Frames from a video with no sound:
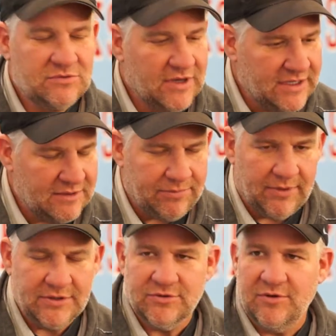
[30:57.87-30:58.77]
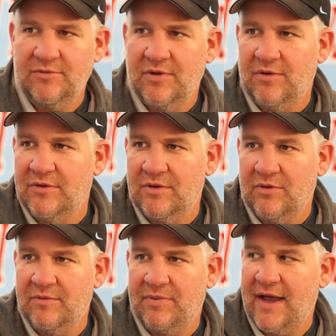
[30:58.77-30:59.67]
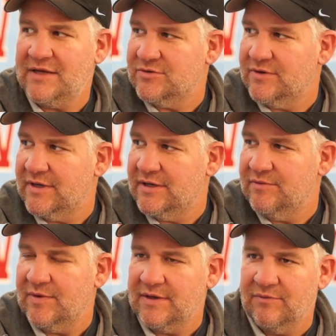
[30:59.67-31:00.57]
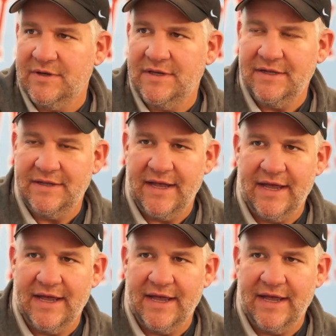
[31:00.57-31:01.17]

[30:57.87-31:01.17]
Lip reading: trying to get pressure on the passer, and then we did